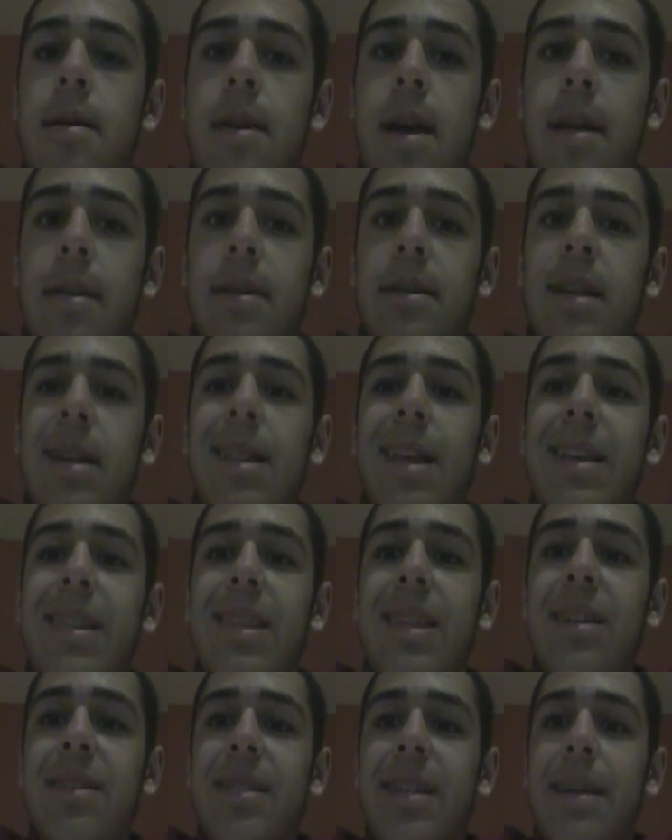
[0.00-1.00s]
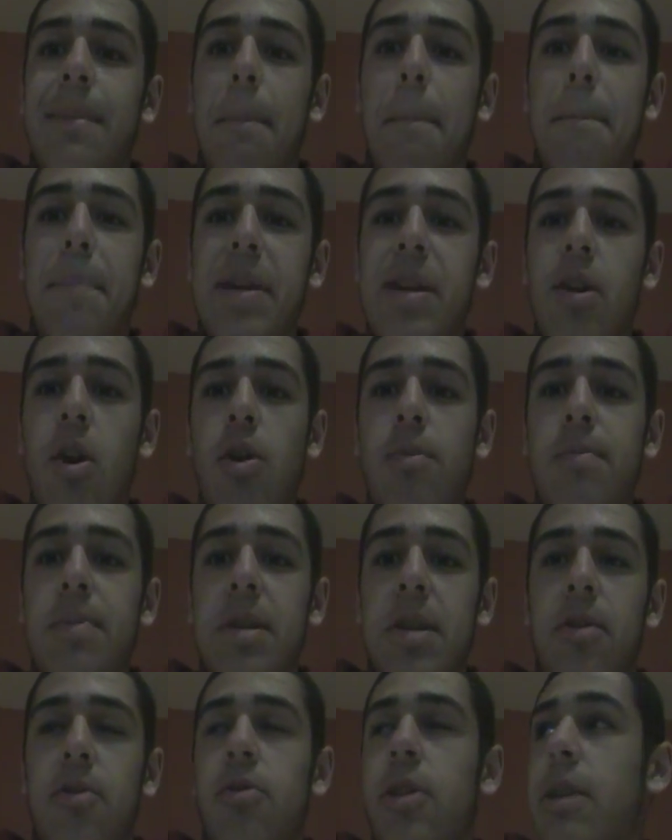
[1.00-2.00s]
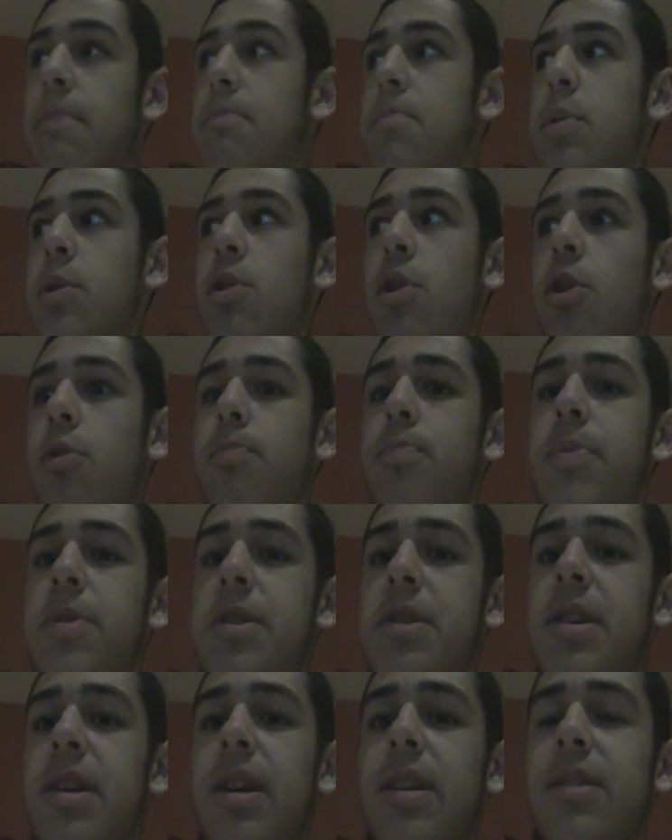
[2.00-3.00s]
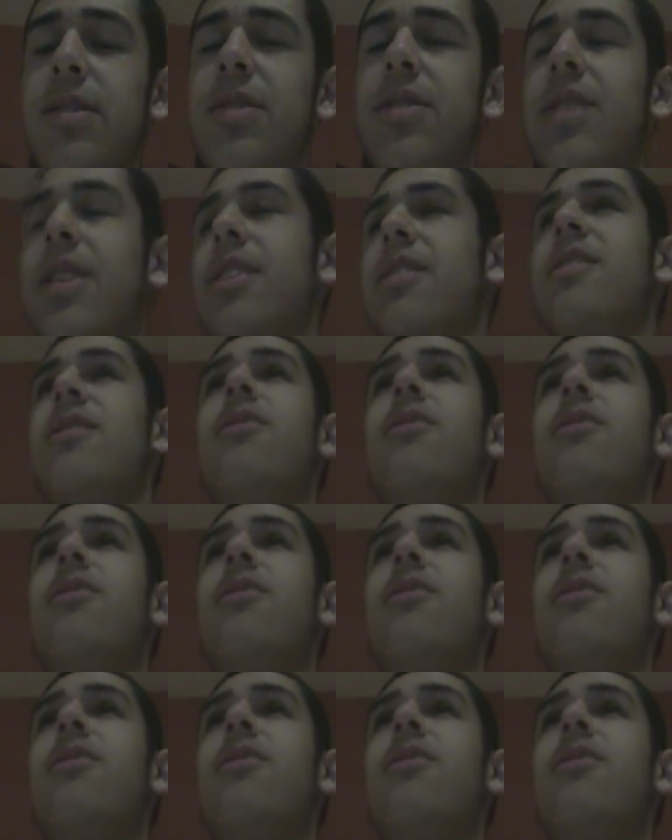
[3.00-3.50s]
yeah, they say like things like BRB. They're like BRB, and I was like,